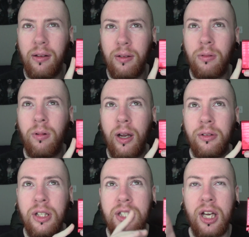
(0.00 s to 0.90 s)

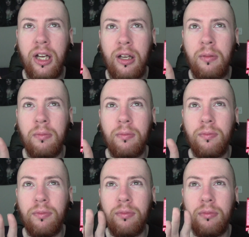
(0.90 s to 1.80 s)
around the time
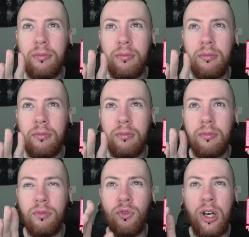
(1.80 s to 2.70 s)

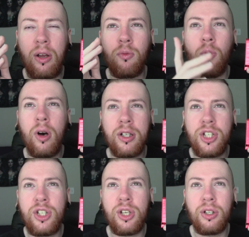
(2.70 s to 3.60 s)
when I want
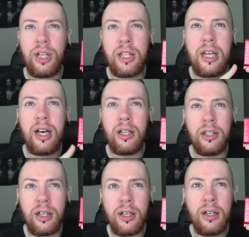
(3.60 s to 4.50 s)
to do like the
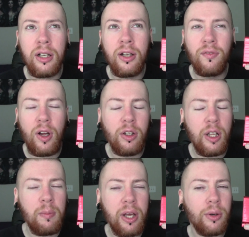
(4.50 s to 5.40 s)
other
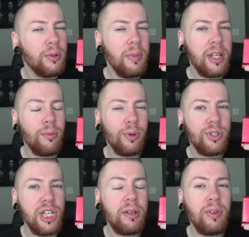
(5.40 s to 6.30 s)
following my old makeup
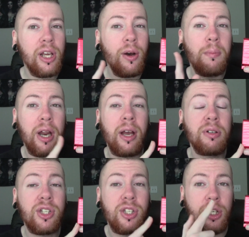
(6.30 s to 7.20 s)
routine video, but I
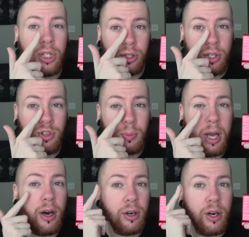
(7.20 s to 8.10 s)
would still use
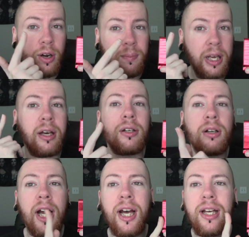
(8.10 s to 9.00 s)
powder on my
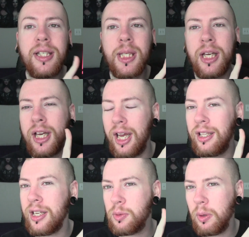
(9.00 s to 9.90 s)
under eyes,
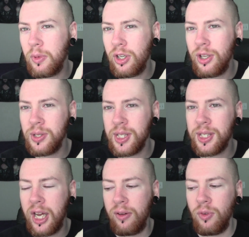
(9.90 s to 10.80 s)
and that's what I'm going to use
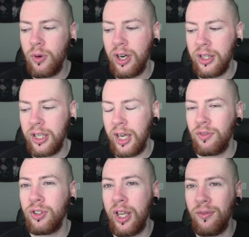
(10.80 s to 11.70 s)
this guy for. And then
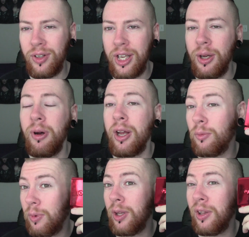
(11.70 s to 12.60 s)
after that video, I
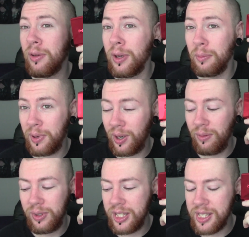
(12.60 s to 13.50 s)
will
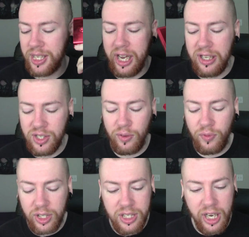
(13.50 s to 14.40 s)
part with this guy. So
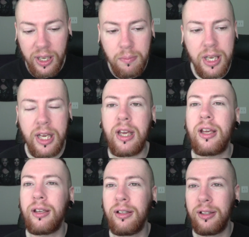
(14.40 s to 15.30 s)
for the time
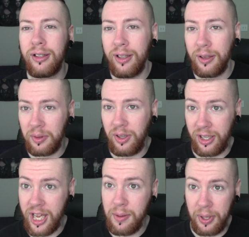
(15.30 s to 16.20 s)
being, I'm going to
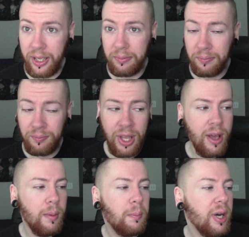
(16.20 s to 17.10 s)
keep it.
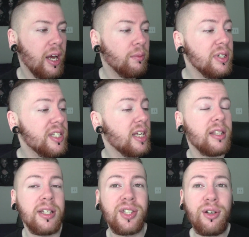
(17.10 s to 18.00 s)
But I will say
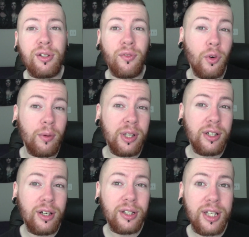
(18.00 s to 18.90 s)
this though, the
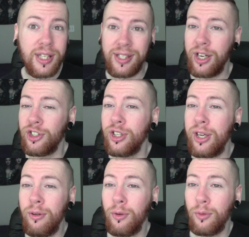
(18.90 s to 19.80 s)
formula on this is
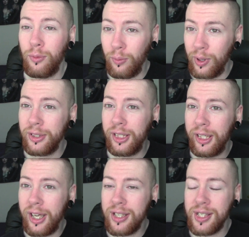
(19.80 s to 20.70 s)
actually really
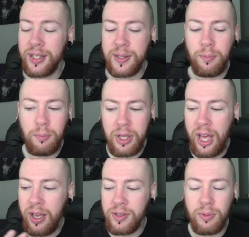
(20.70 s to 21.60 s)
nice. It
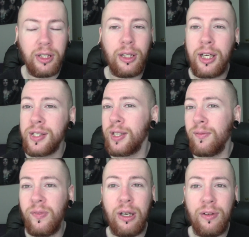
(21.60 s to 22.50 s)
behaves really nicely,
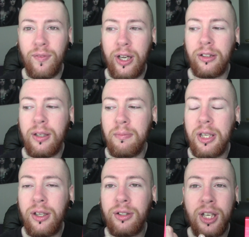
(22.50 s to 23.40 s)
very finely
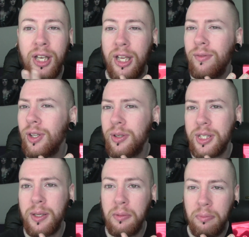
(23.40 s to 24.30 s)
milled. Even though
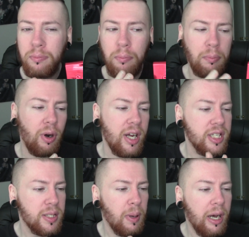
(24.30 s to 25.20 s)
it's a
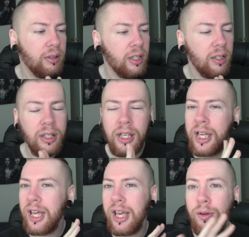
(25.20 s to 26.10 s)
pressed powder,
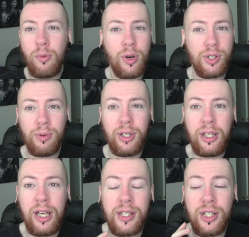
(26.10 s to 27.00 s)
it works really
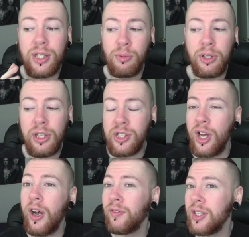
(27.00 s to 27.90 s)
nicely. It's really
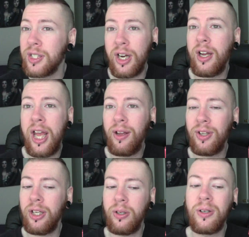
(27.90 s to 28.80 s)
soft. It's not
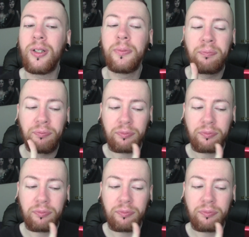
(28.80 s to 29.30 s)
heavy at all.